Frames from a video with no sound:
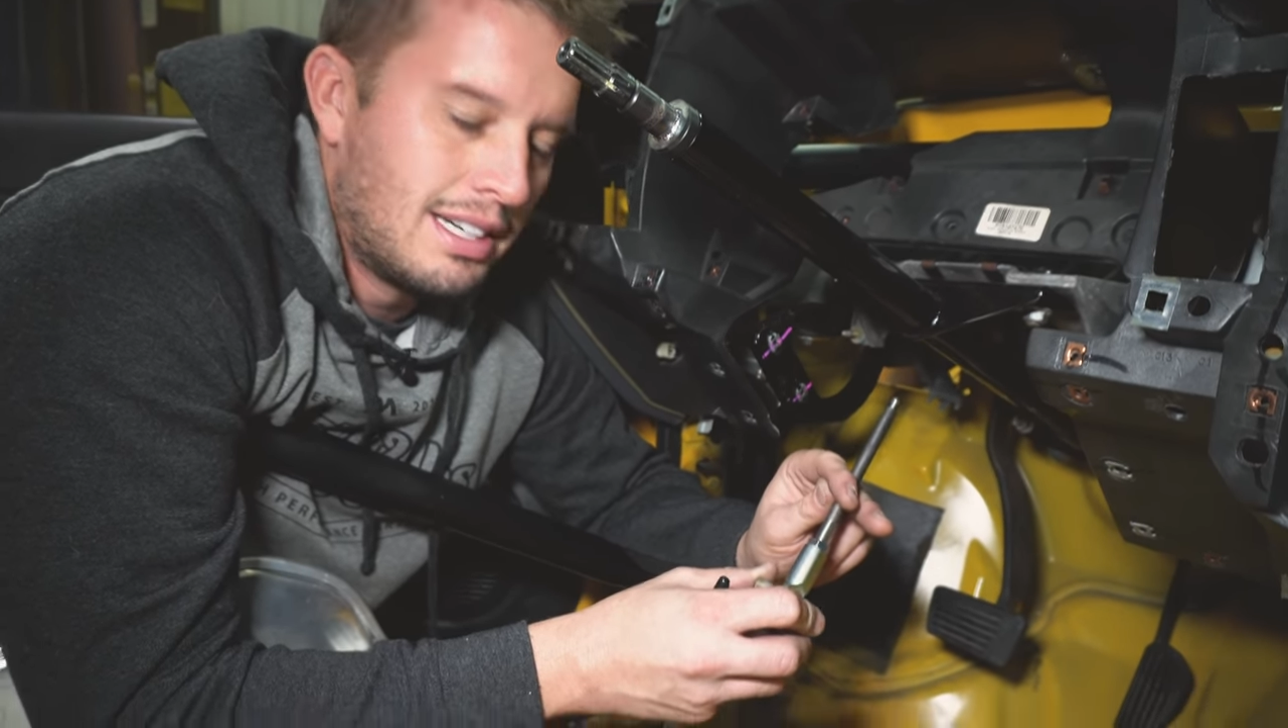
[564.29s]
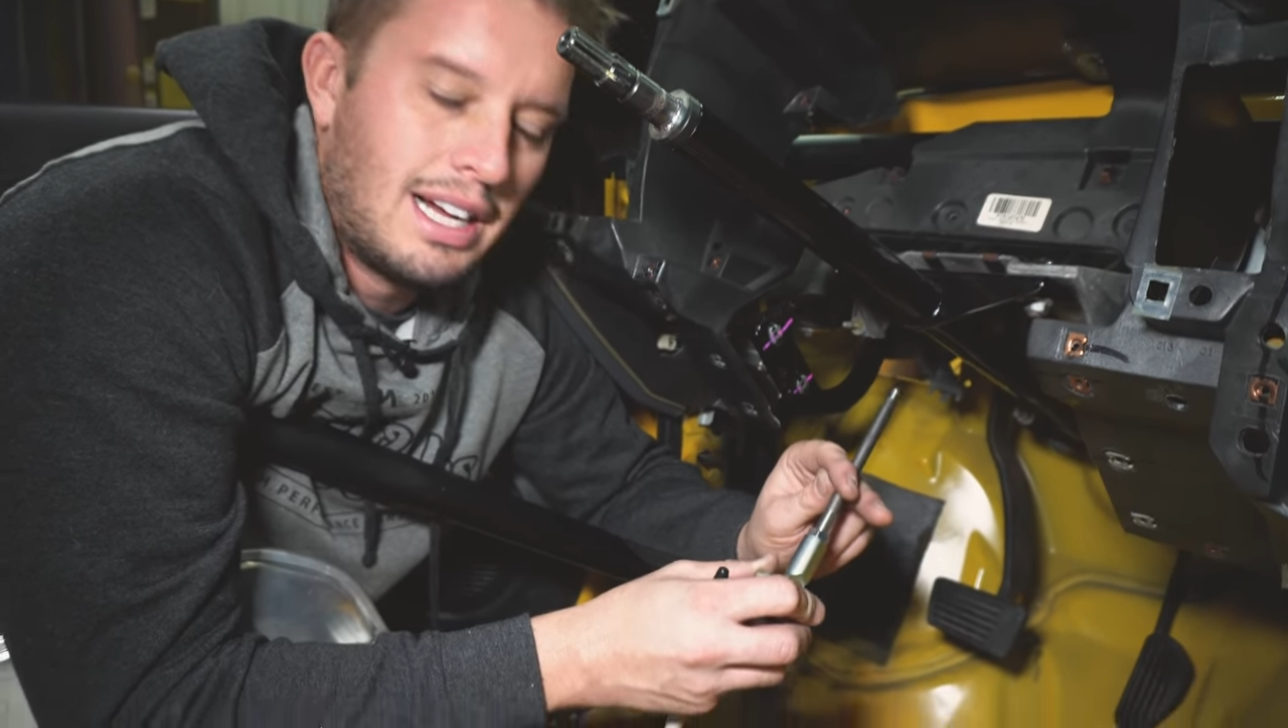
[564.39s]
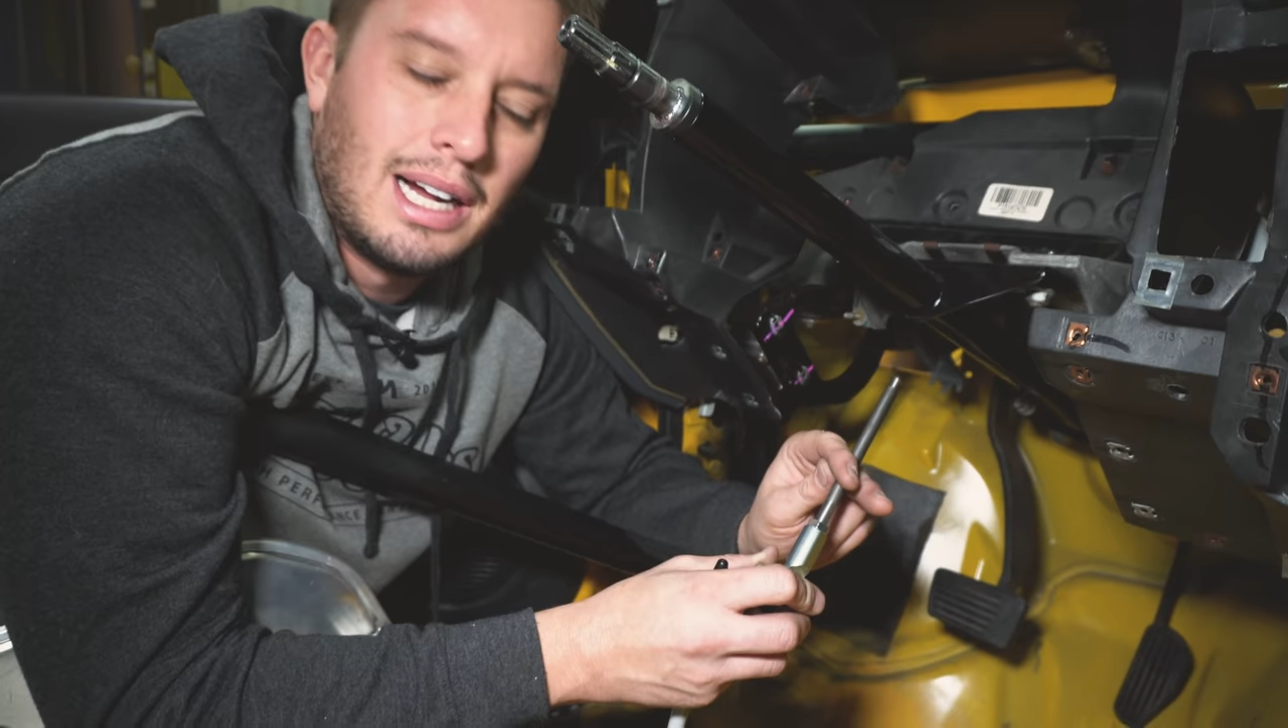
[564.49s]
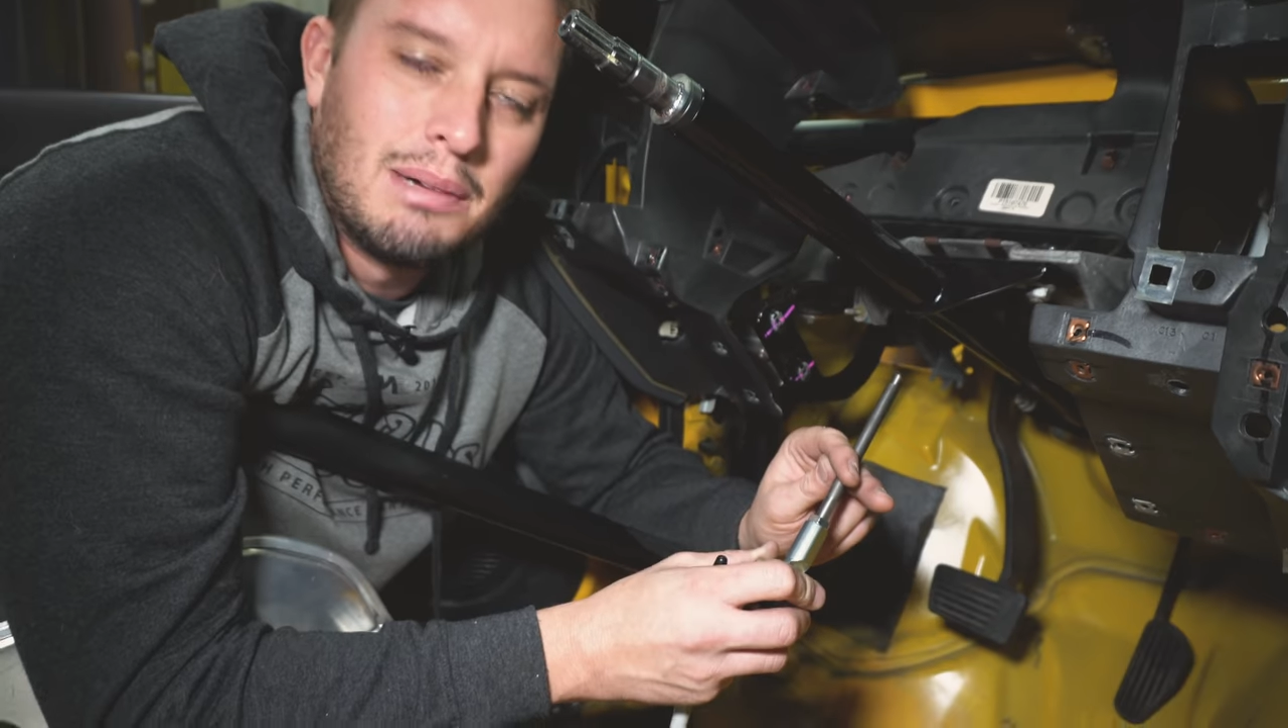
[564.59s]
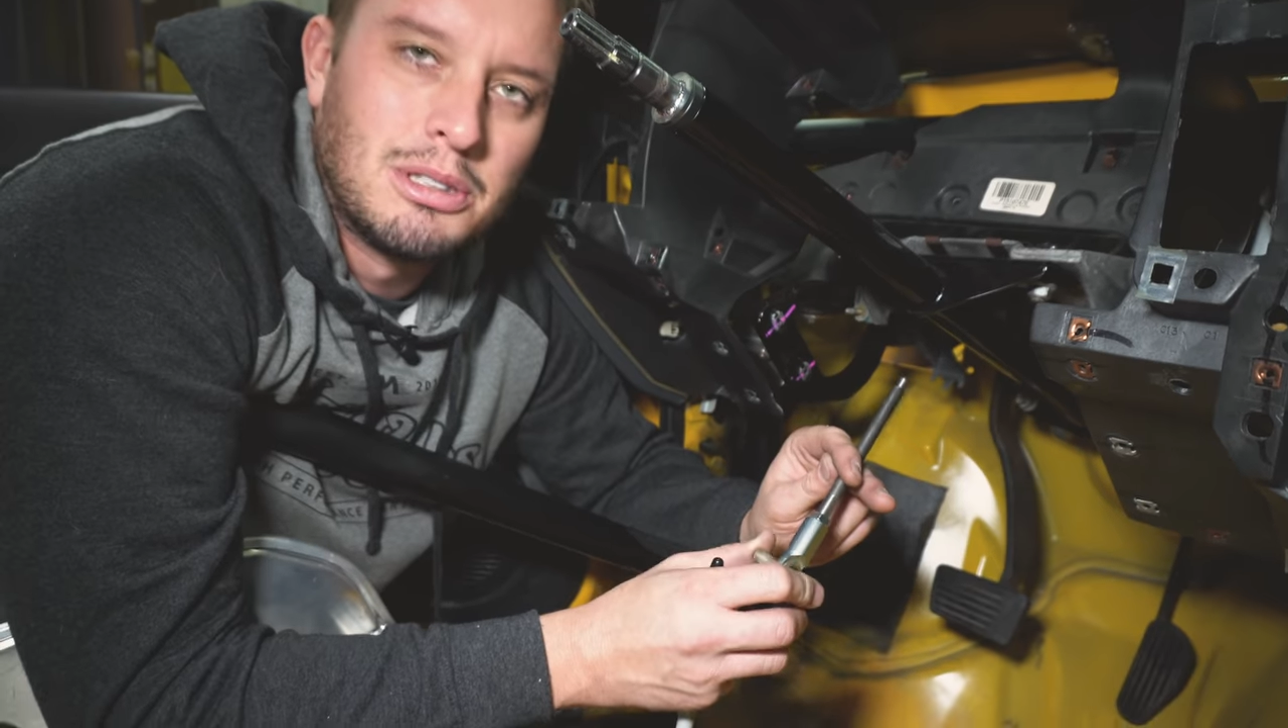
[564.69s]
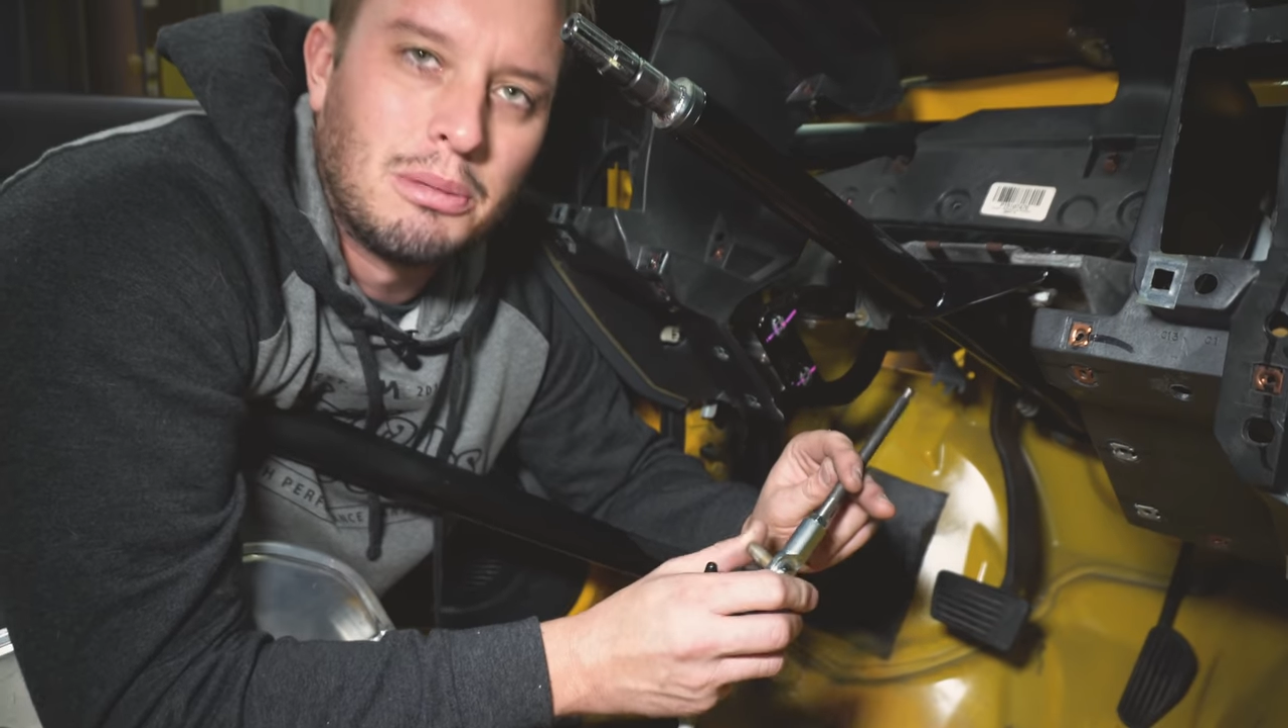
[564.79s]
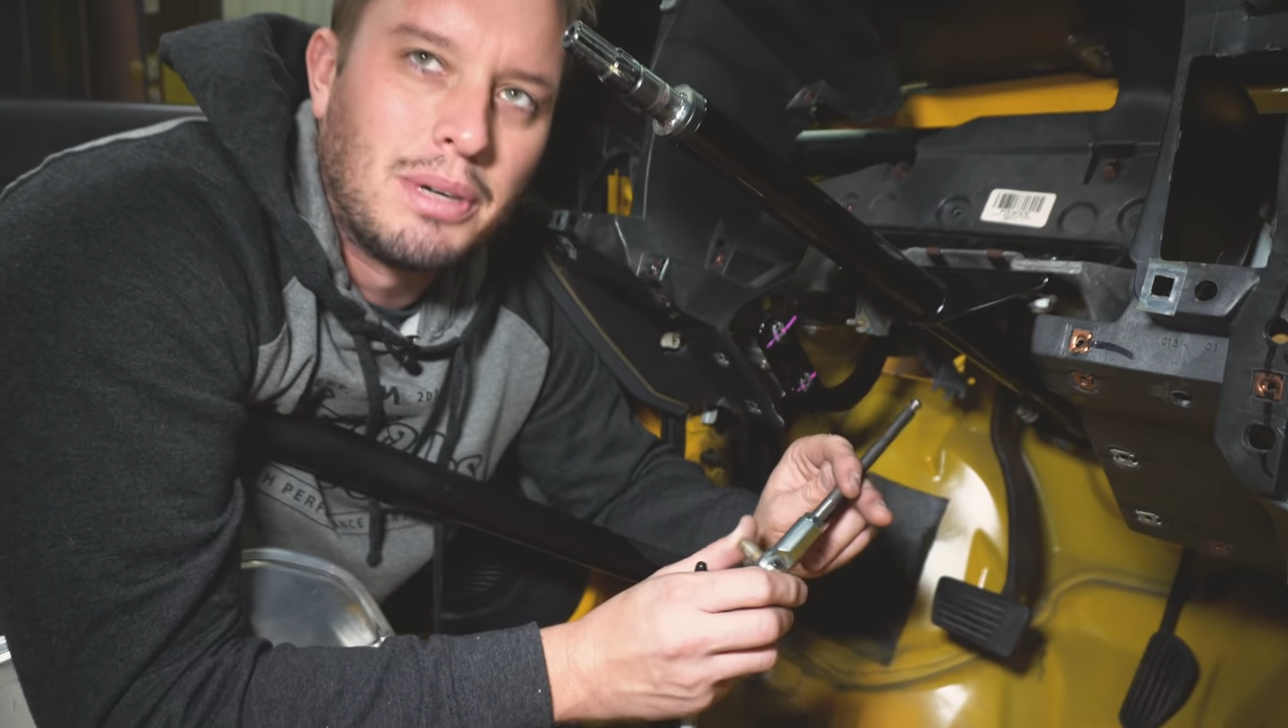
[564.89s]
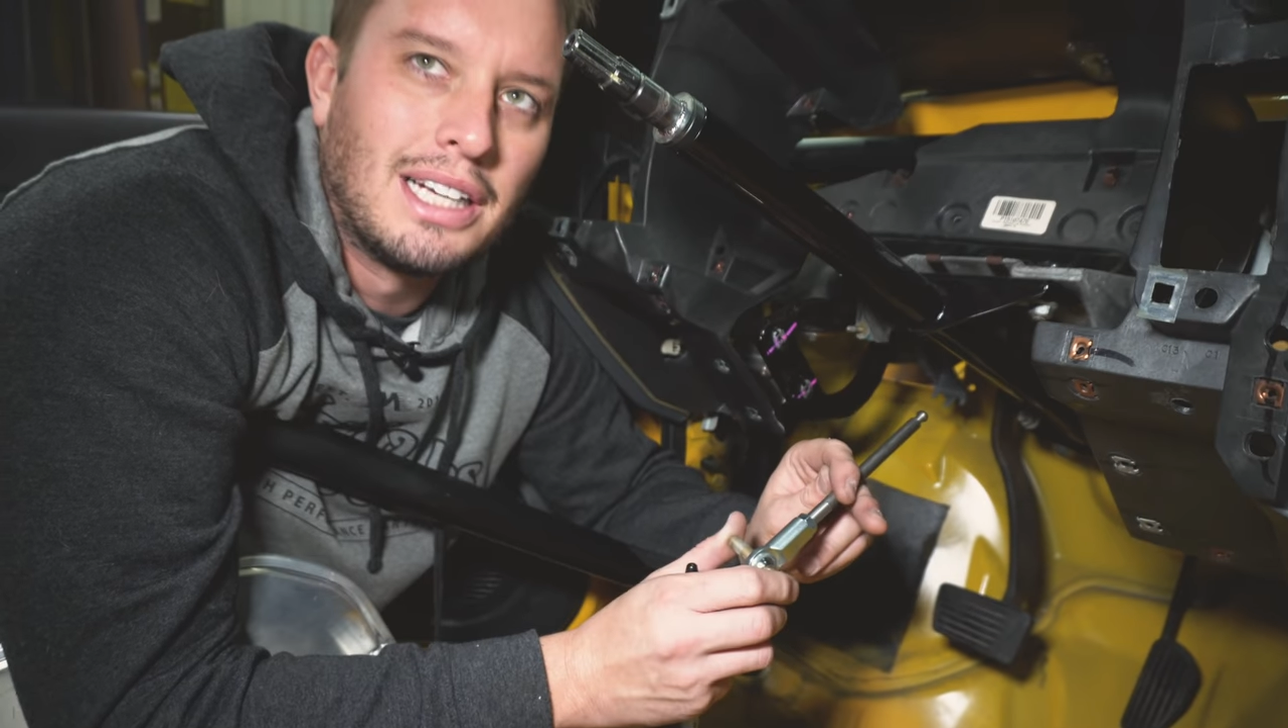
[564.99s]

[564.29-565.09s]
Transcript: Um, some